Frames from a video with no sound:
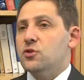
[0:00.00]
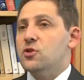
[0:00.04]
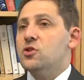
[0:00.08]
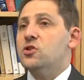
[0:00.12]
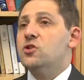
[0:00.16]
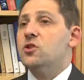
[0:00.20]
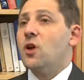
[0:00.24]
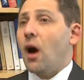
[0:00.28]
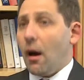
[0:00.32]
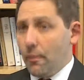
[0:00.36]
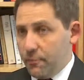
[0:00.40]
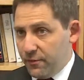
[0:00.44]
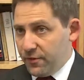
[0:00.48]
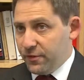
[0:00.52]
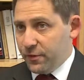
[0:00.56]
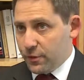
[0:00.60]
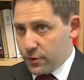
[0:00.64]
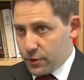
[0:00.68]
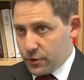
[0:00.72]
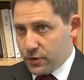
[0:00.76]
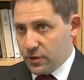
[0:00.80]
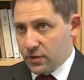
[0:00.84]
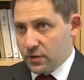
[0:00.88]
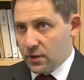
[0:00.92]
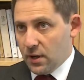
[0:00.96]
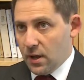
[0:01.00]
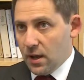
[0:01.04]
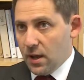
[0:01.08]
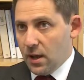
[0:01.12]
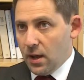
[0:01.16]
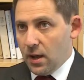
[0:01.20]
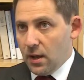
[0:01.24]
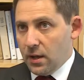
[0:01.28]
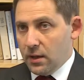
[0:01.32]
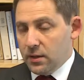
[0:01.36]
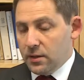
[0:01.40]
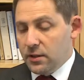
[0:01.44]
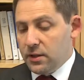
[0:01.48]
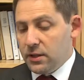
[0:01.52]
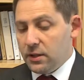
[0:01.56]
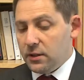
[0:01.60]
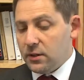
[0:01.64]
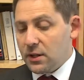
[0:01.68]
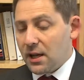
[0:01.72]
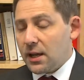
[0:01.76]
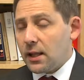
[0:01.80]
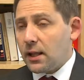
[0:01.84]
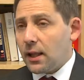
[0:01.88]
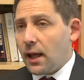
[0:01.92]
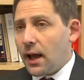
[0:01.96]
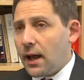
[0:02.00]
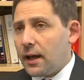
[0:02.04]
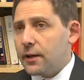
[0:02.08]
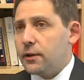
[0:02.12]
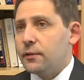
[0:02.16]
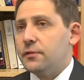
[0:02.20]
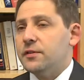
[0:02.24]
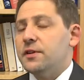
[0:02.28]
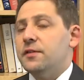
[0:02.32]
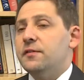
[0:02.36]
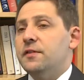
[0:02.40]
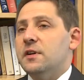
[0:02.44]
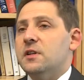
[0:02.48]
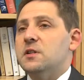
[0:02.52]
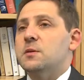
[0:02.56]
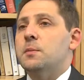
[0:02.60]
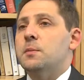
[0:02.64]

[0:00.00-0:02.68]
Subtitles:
stop first the decline of defense